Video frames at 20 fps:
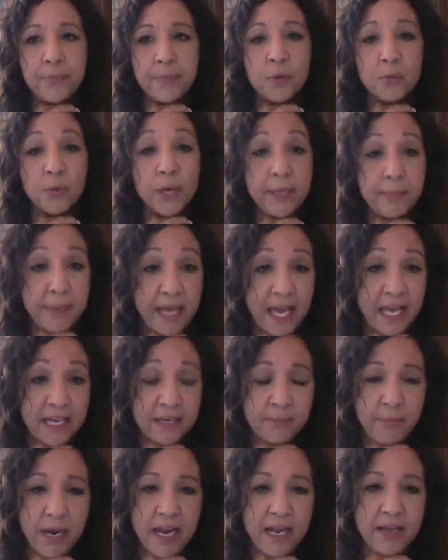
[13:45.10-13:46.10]

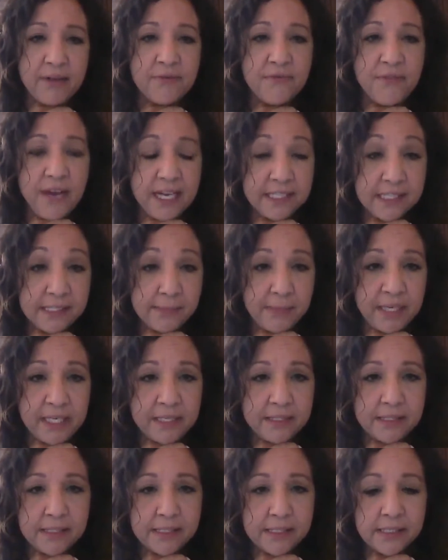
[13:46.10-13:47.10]
repaid my
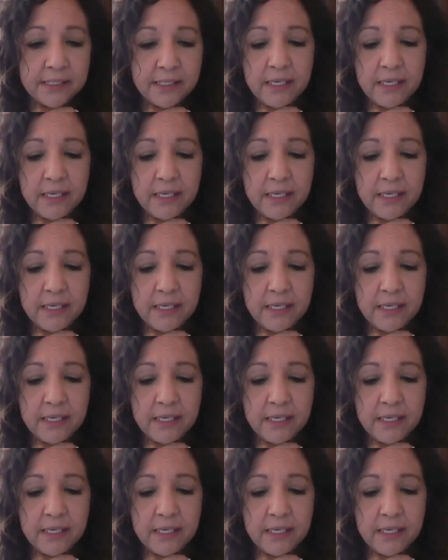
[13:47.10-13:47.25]
investment.